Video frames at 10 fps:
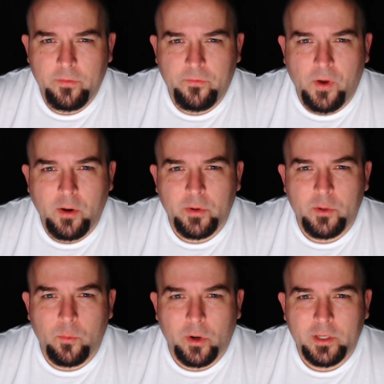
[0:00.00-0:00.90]
Where the fuck were
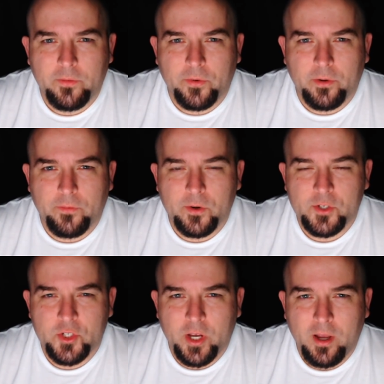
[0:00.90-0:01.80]
you working for your
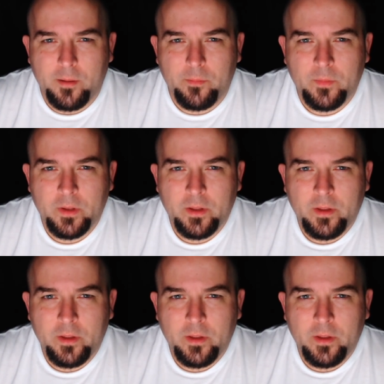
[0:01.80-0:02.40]
first job?